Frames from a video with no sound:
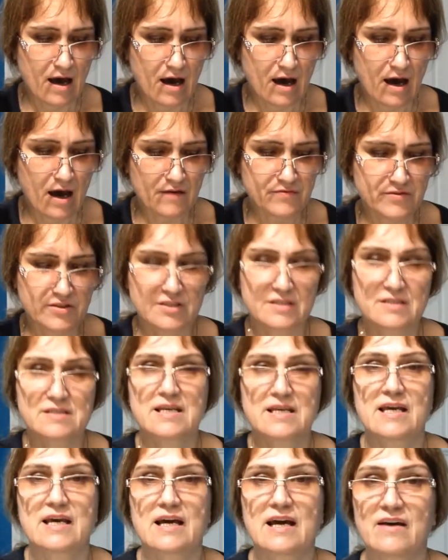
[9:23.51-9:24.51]
after
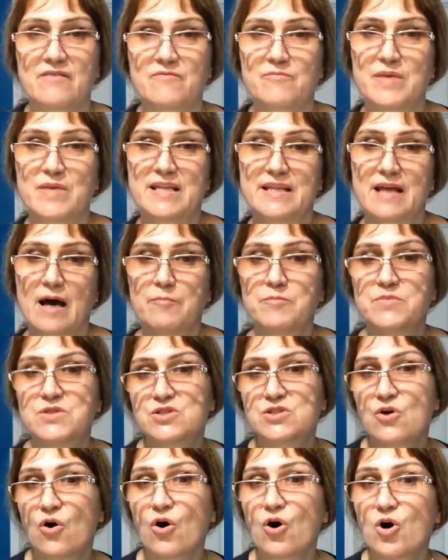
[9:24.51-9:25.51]
they have been
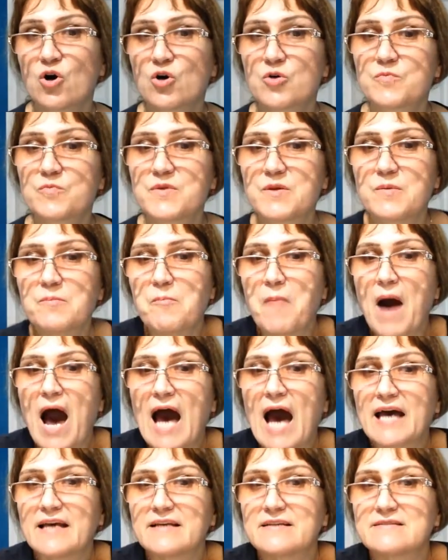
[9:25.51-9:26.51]
absorbed
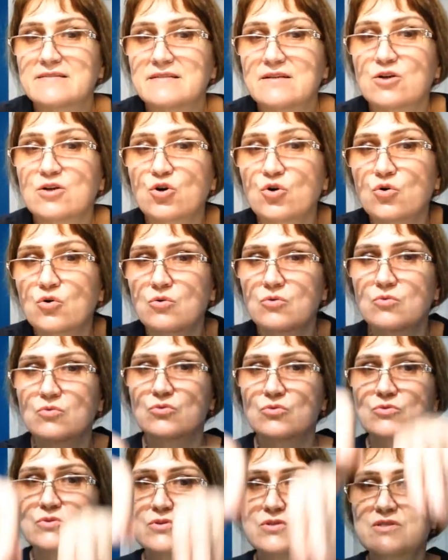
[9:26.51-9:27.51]
by the
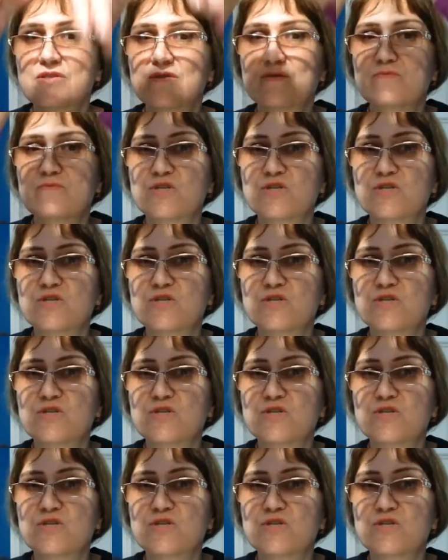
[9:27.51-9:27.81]
roots.